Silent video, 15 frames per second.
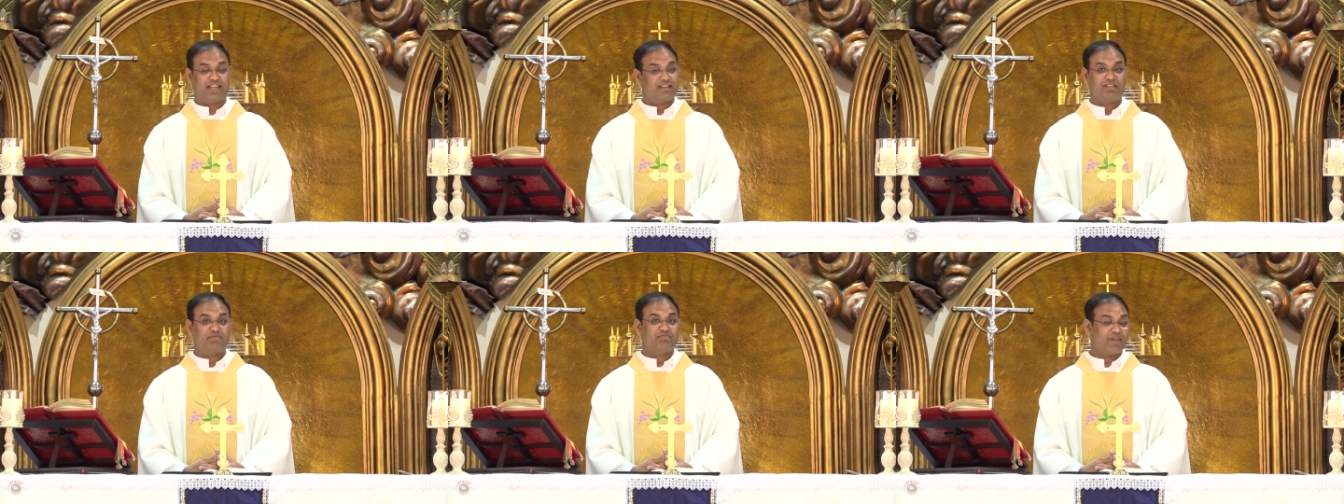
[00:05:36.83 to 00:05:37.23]

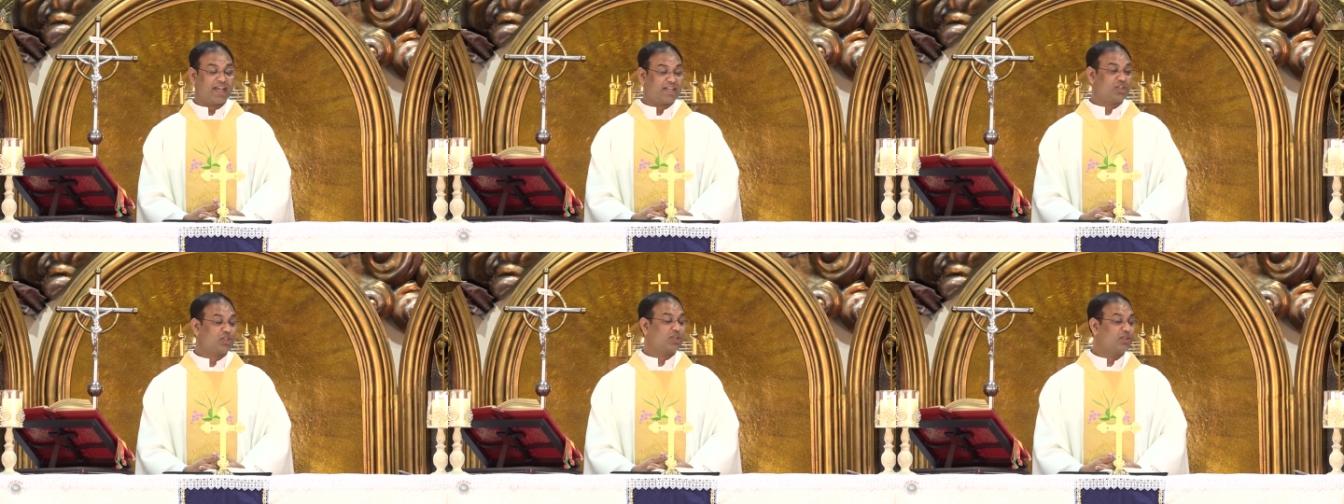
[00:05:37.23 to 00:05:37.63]
never
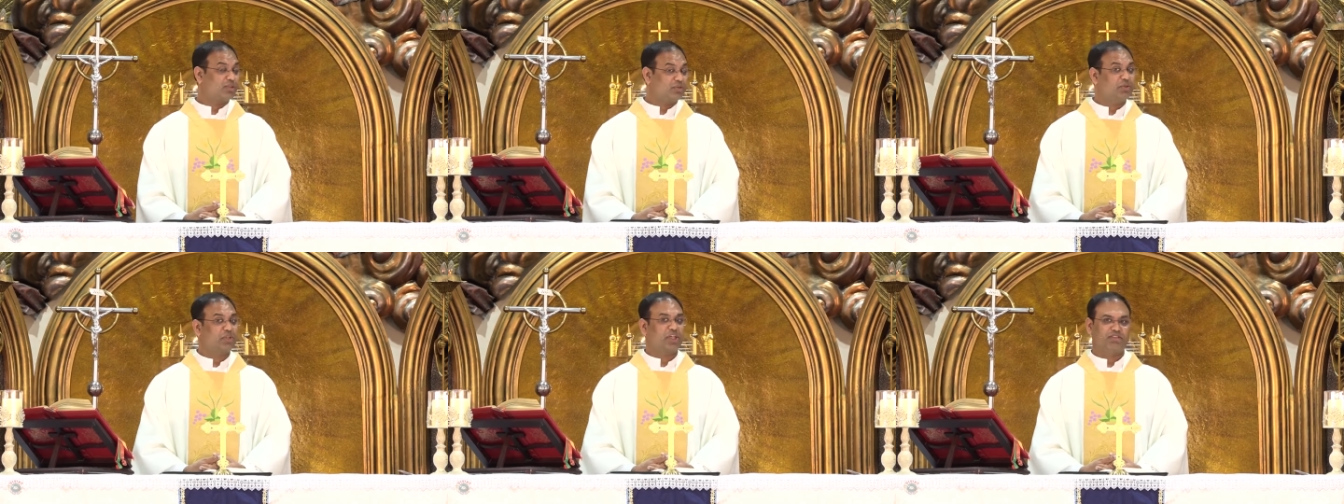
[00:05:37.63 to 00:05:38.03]
match
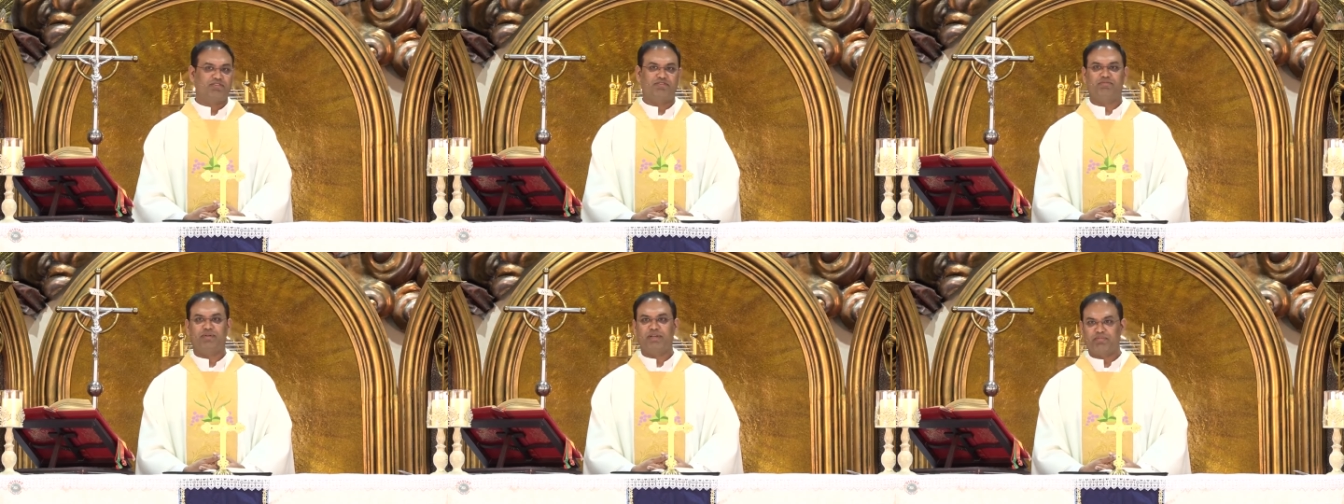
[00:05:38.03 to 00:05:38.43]
the
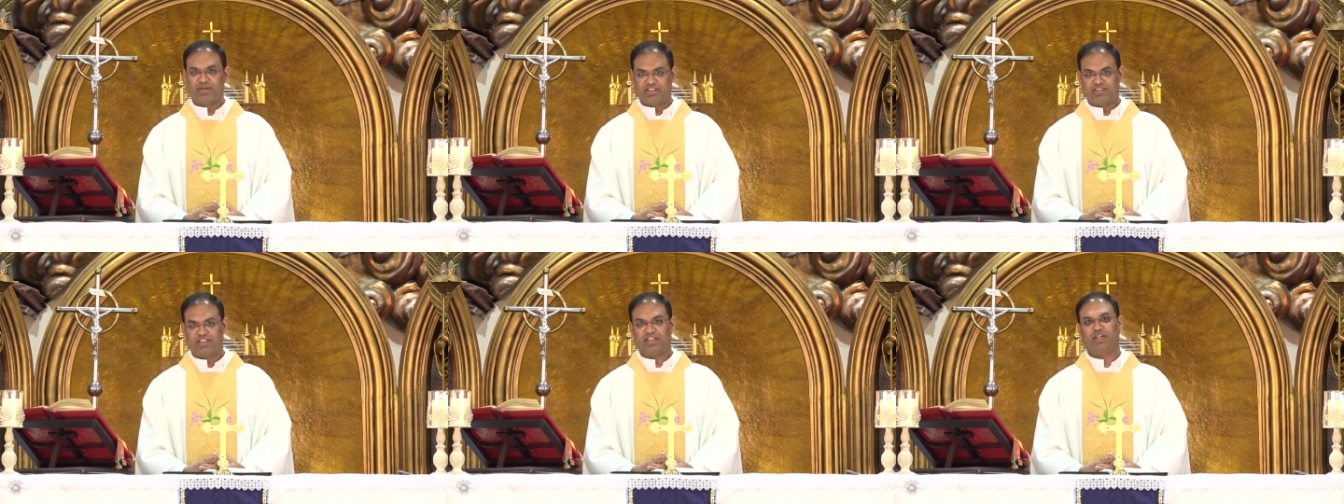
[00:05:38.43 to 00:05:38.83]
cooking of my
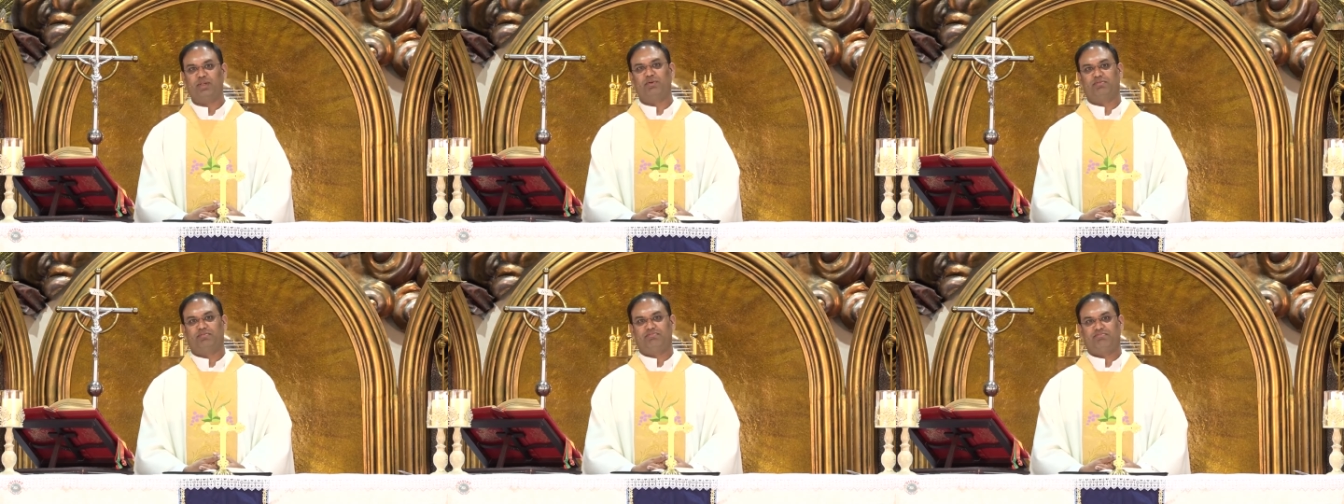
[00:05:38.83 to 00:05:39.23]
mother in
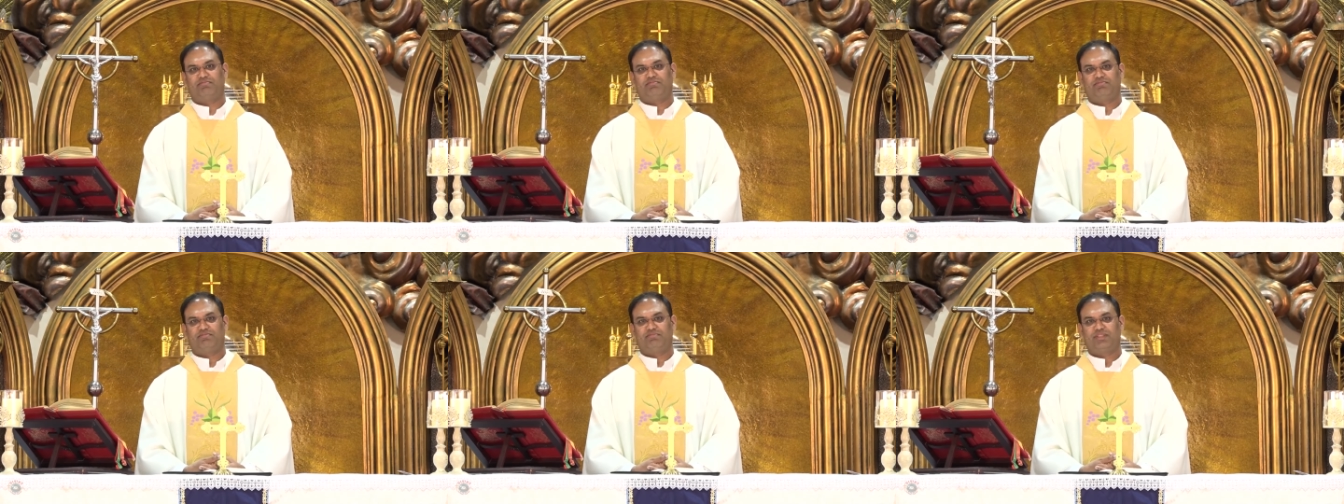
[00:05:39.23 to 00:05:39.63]
law.
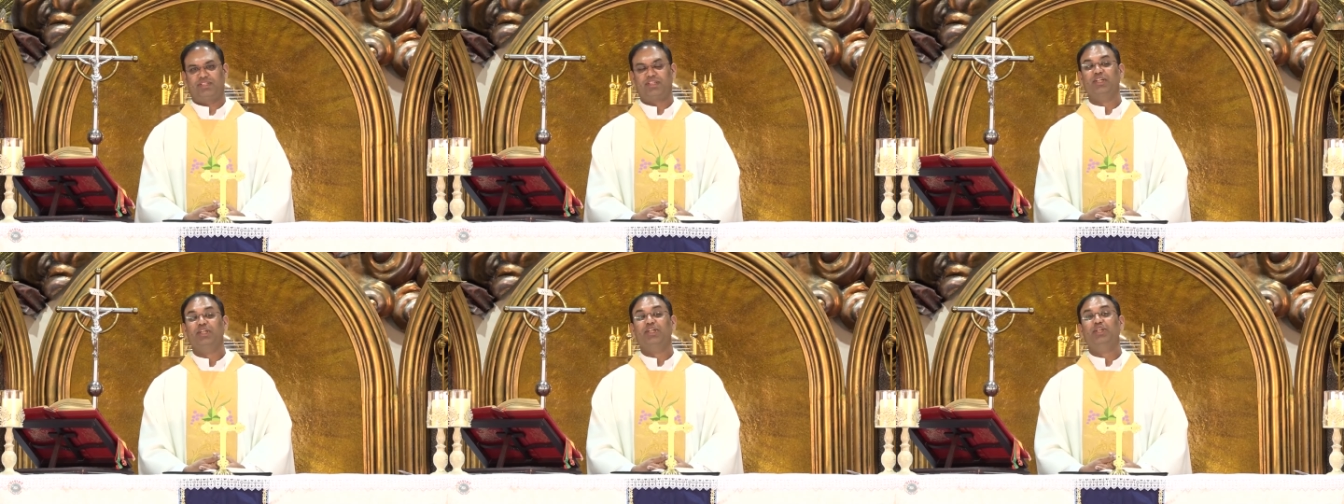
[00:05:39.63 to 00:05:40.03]

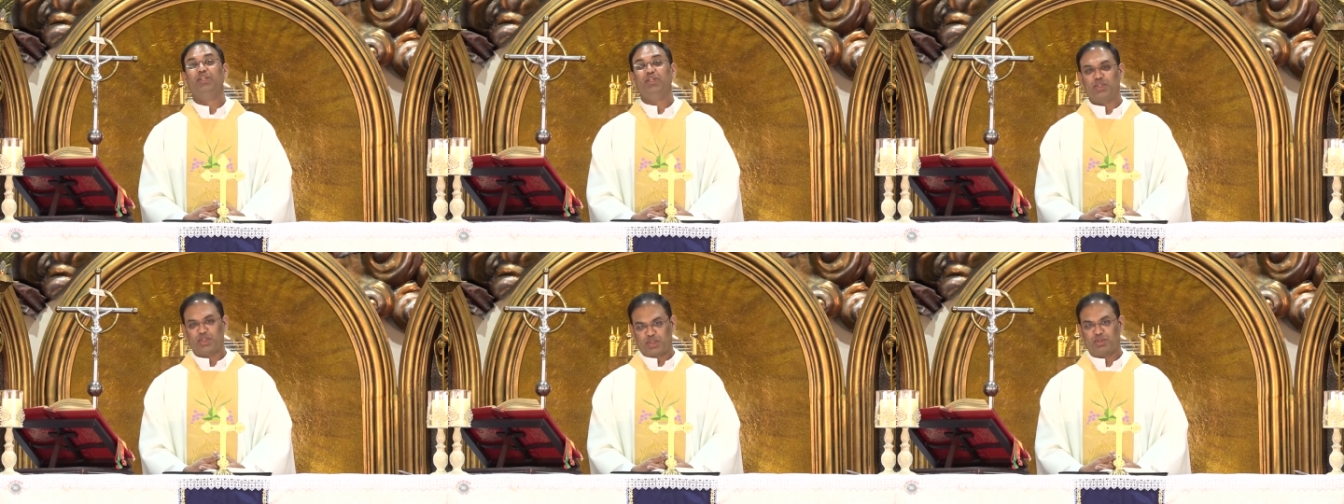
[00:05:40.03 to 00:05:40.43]

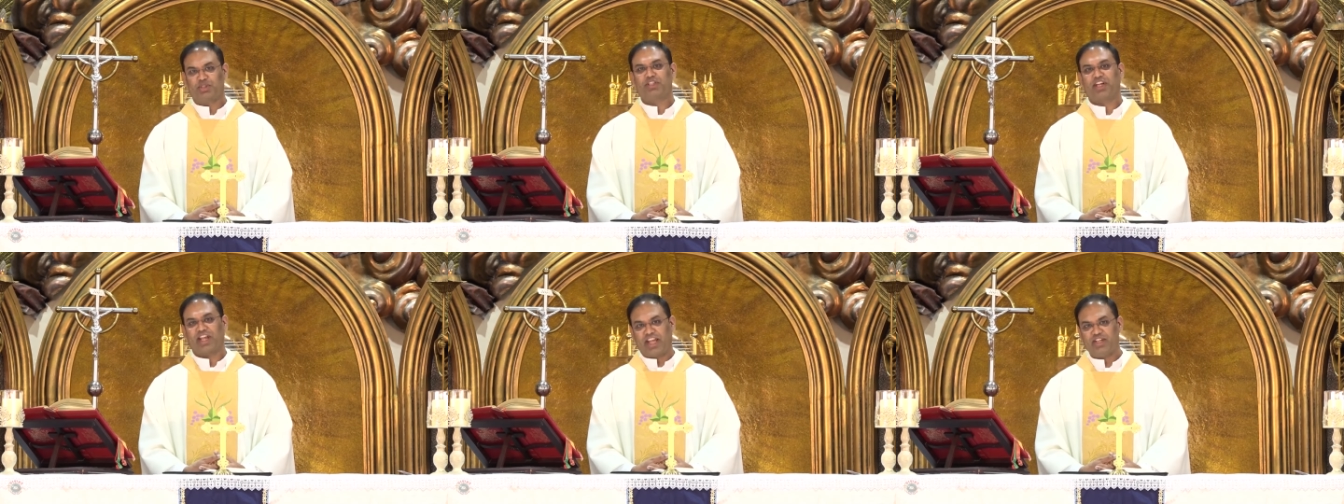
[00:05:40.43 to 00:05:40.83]
You
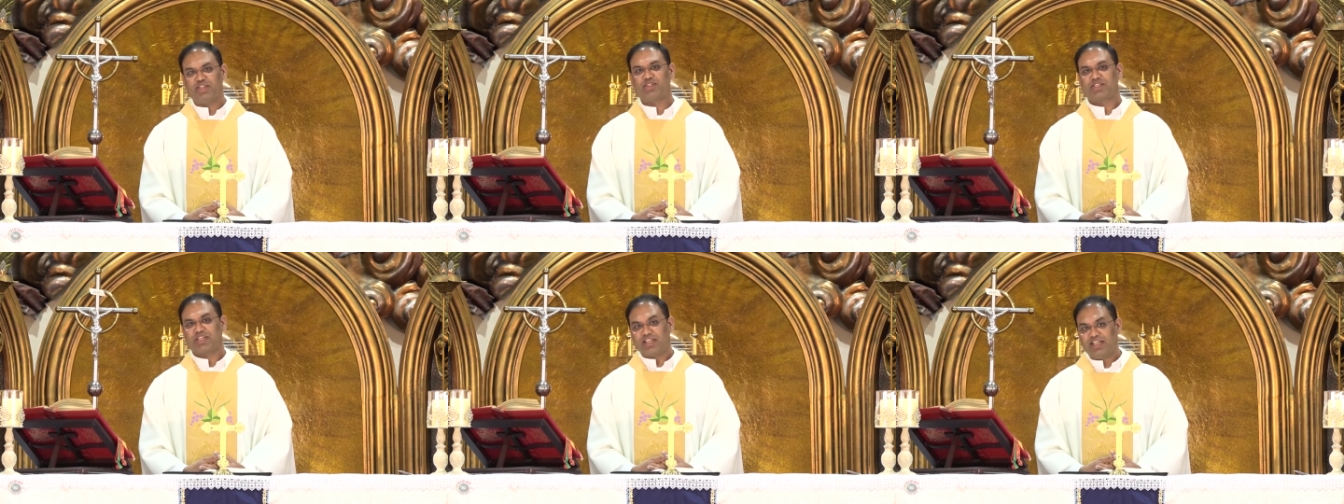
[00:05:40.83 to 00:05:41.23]
should
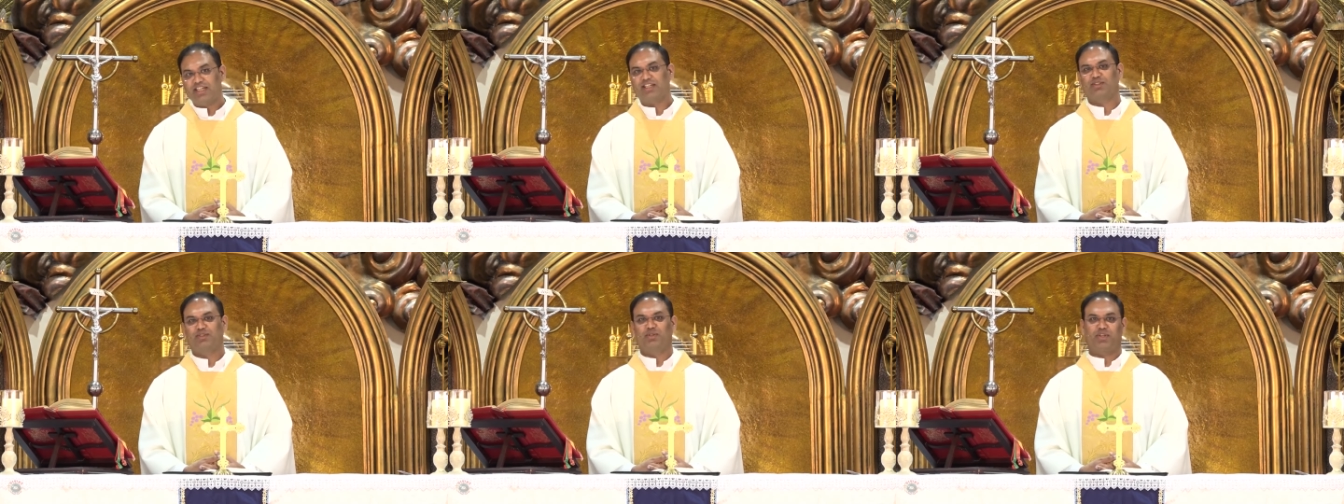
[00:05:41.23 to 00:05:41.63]
taste
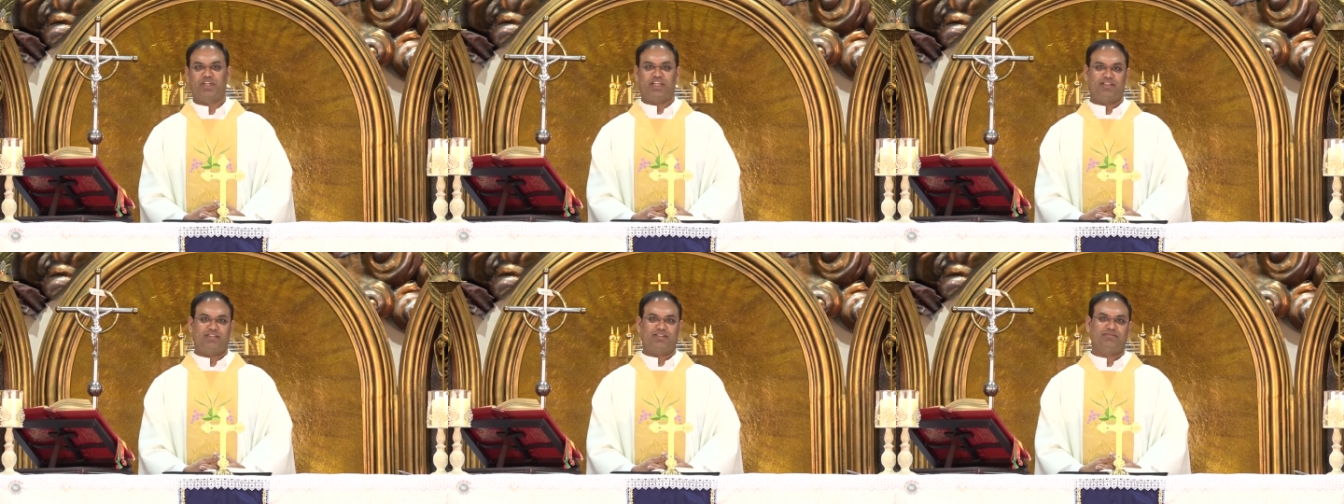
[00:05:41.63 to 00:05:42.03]
her
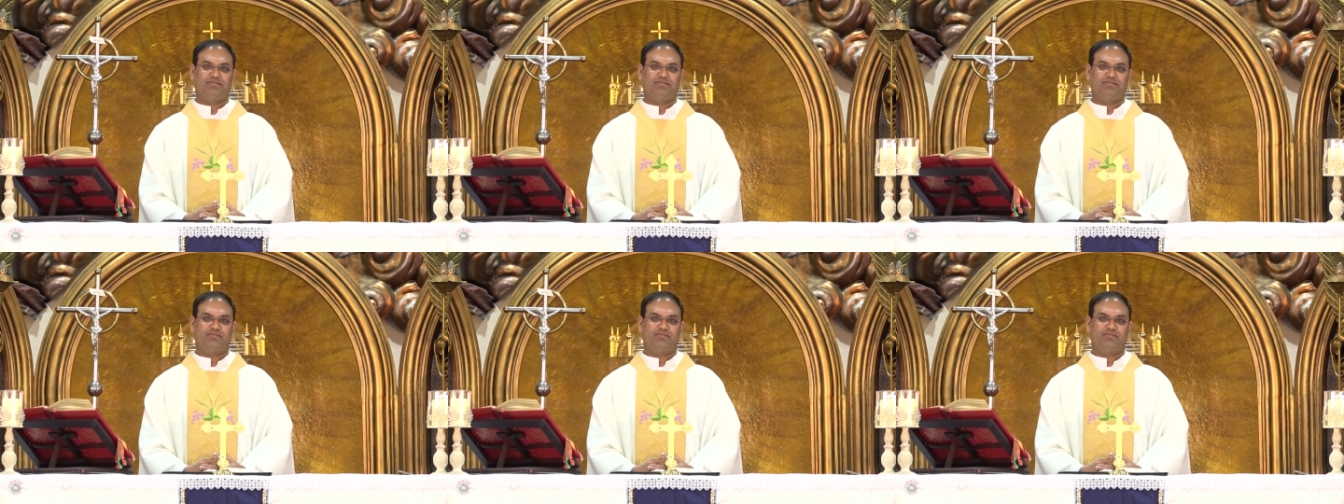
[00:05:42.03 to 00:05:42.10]
cooking.